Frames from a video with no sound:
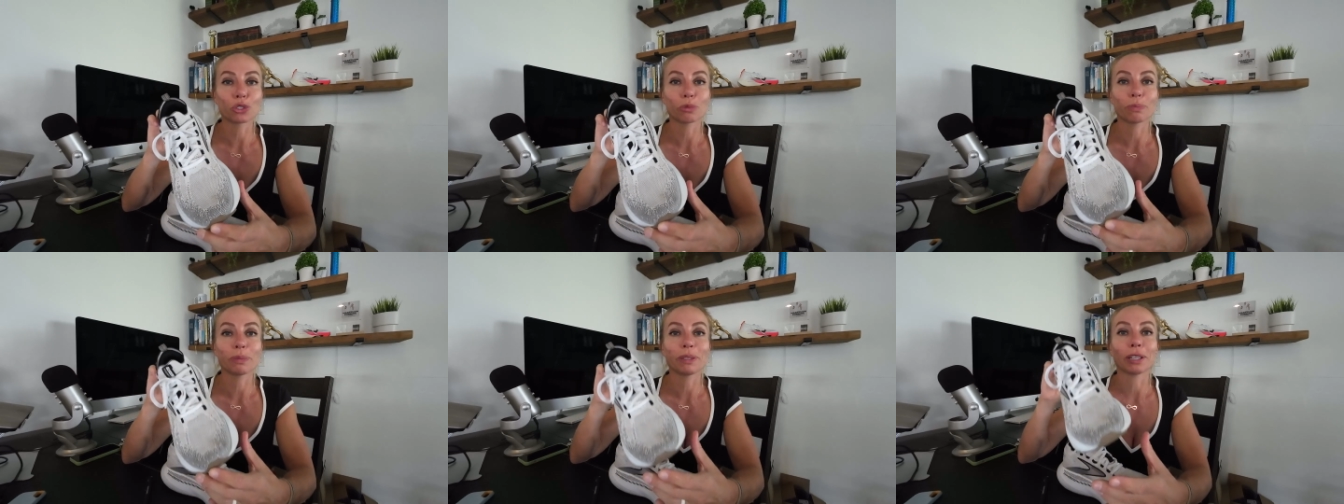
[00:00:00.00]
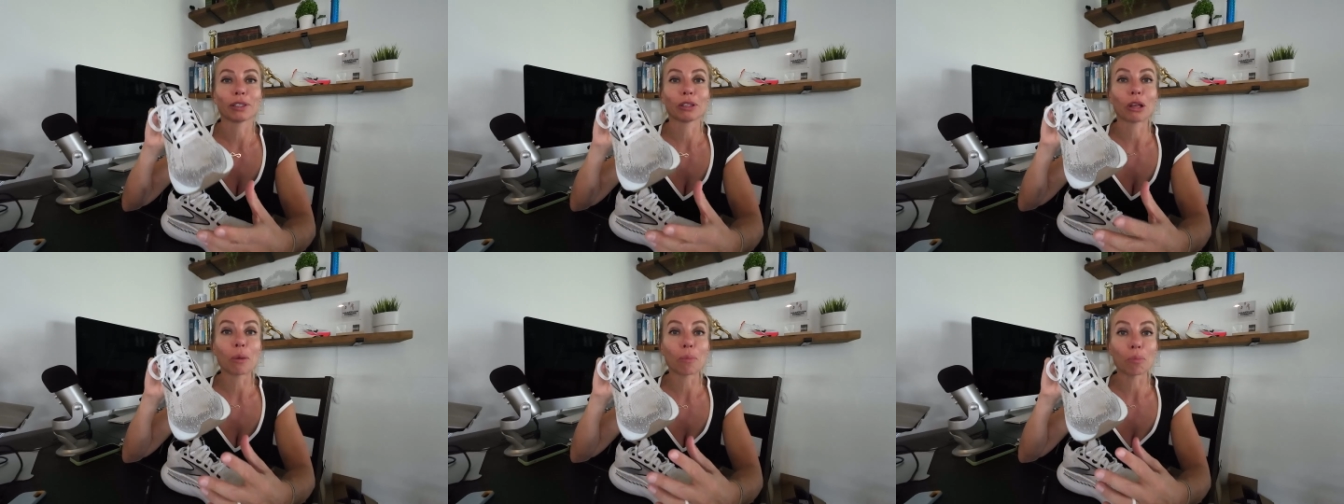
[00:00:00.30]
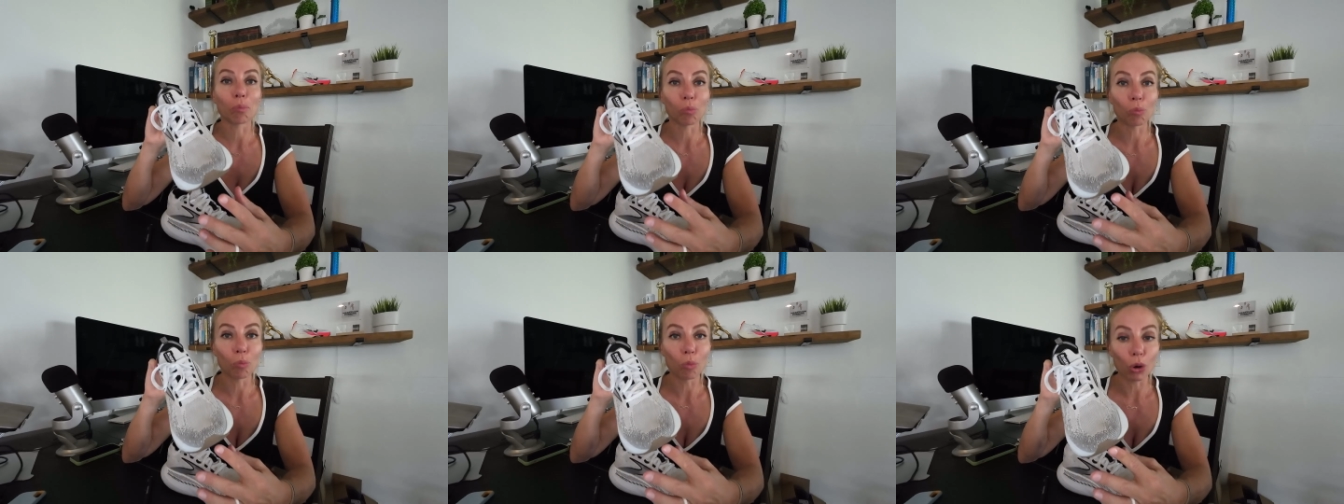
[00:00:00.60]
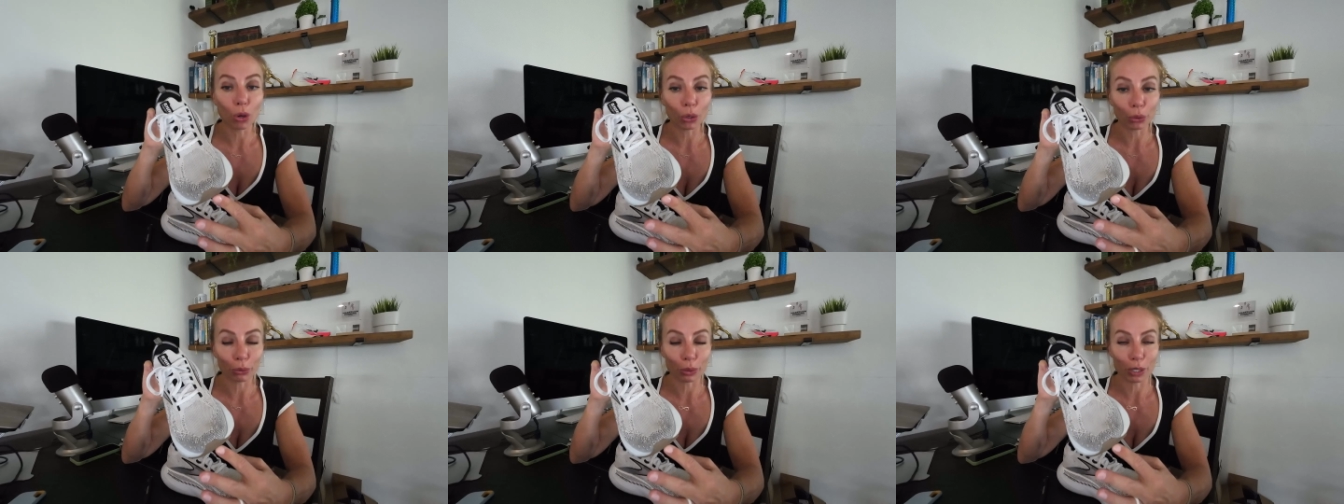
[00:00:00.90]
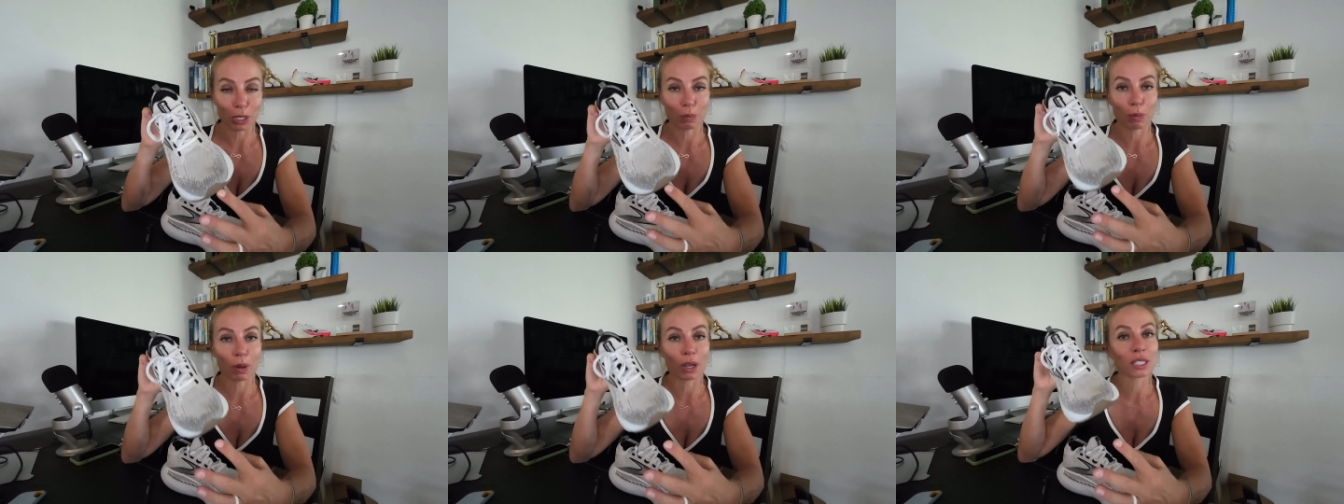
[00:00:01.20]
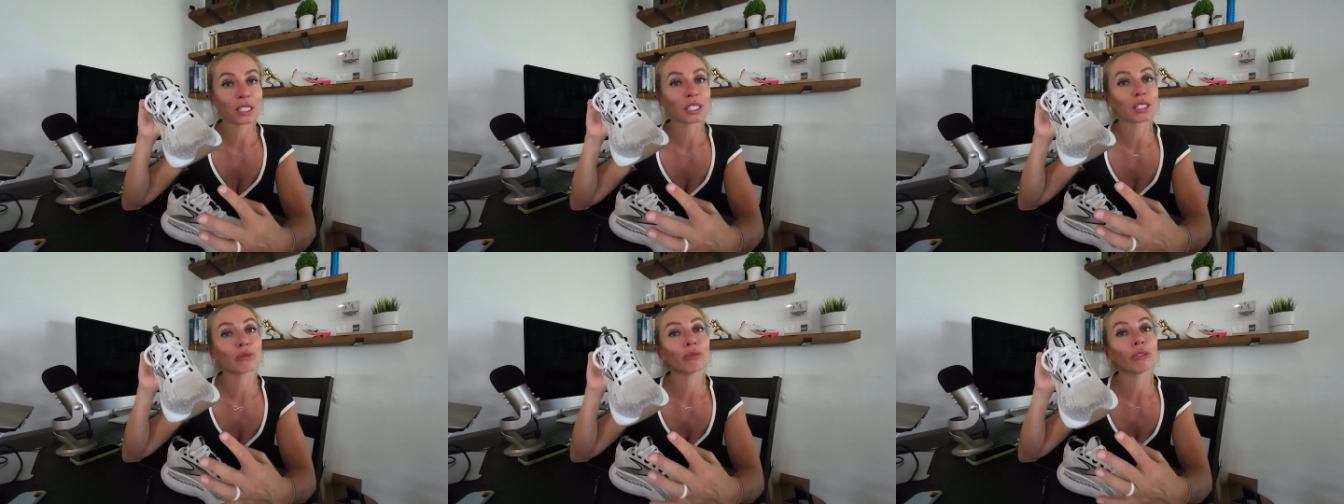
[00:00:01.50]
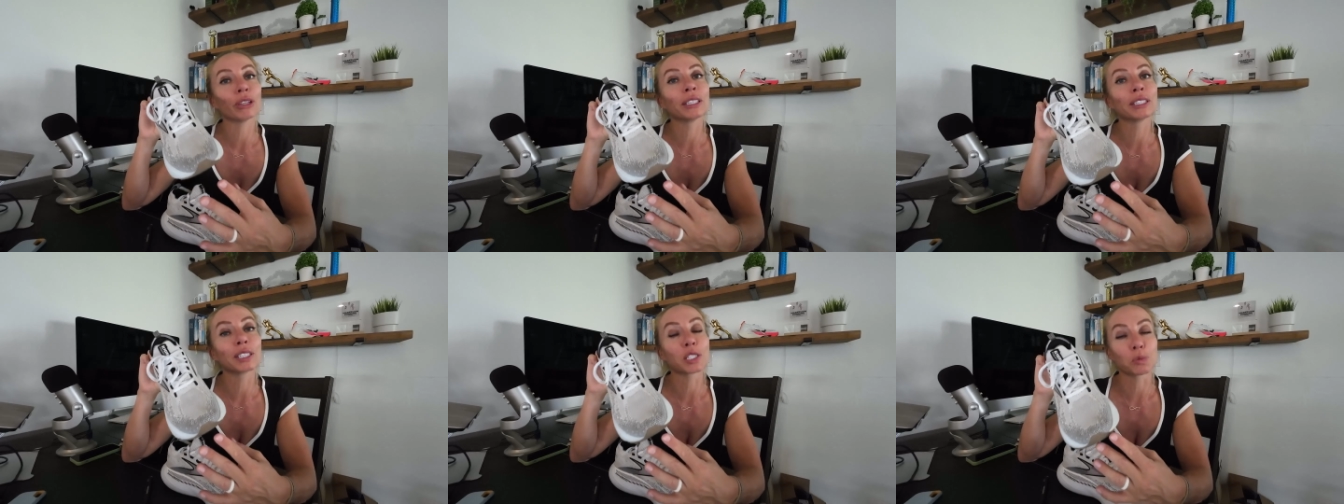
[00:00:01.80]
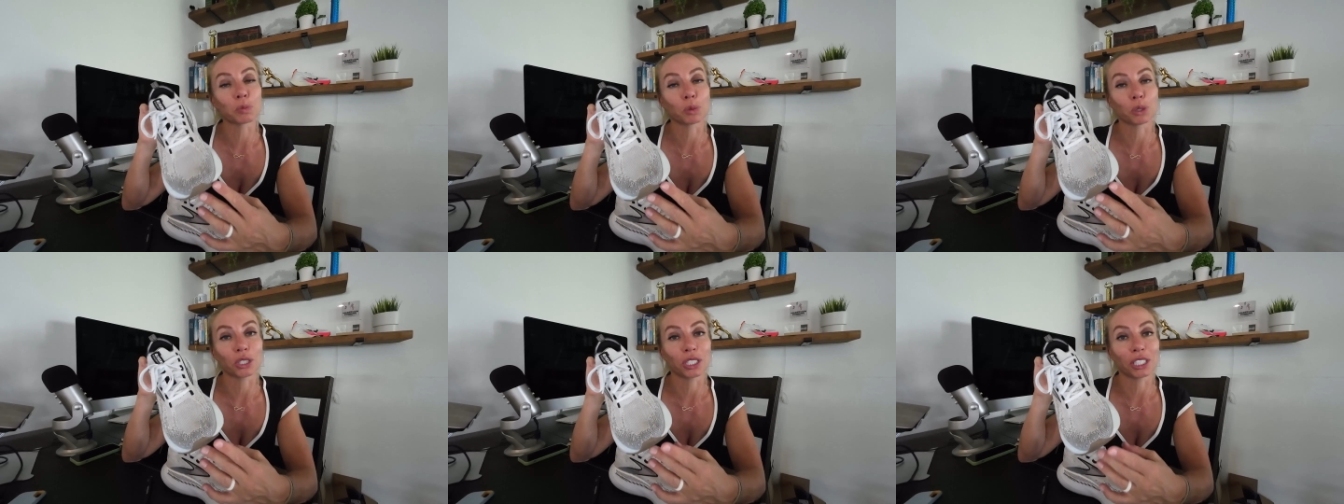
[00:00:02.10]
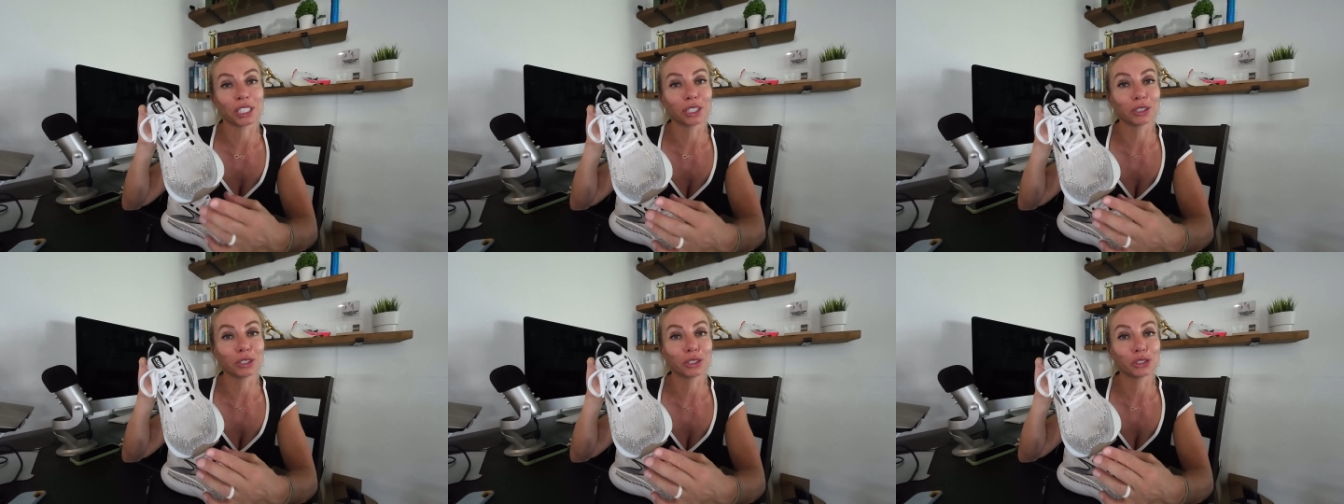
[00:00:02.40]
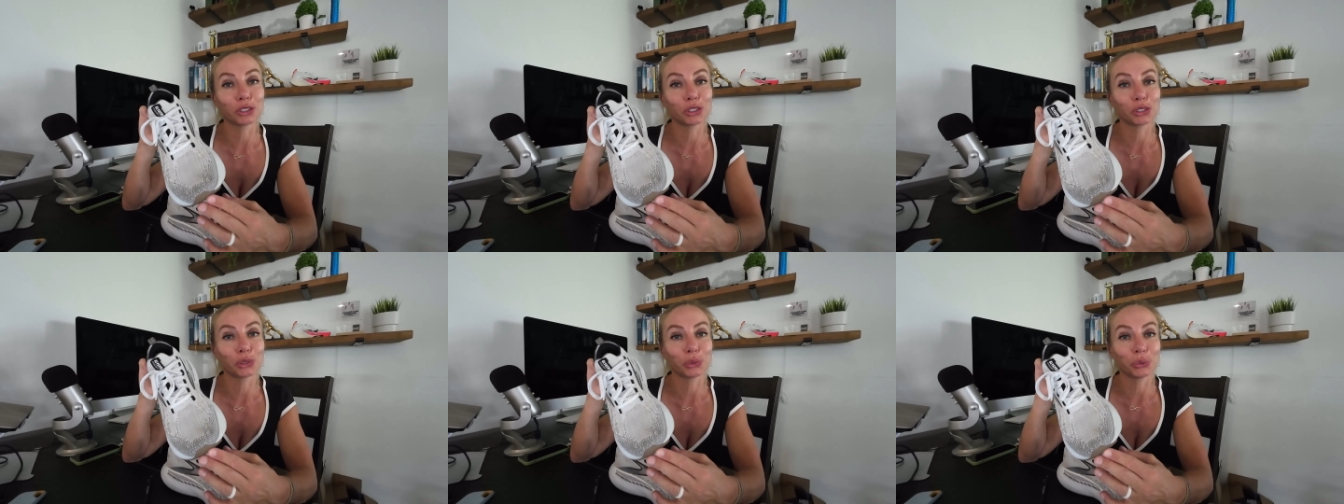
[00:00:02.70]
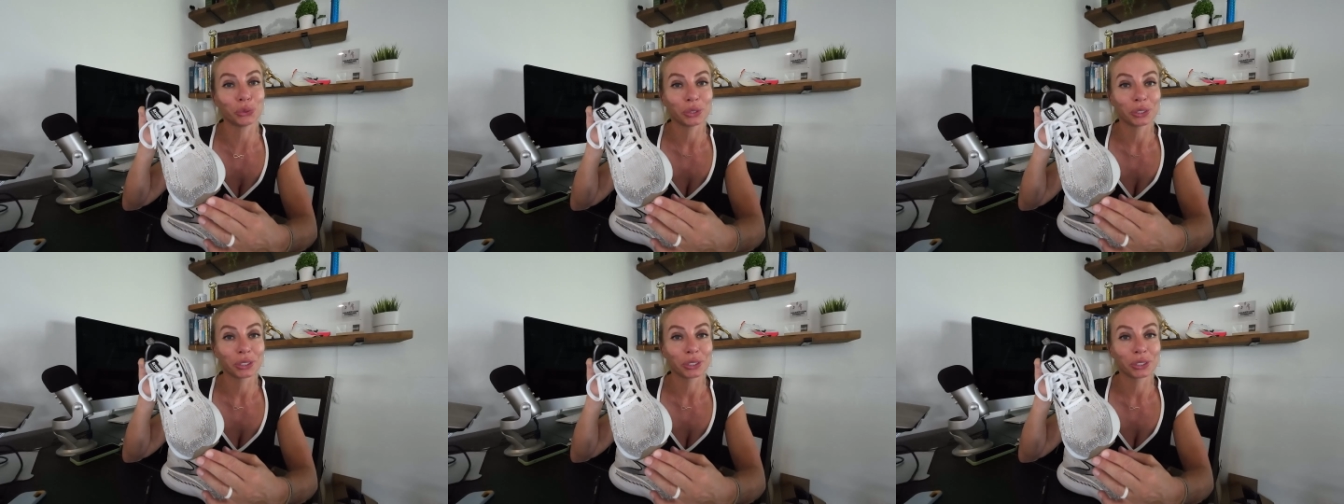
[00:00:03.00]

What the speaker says: to be a lot more responsive than this particular shoe.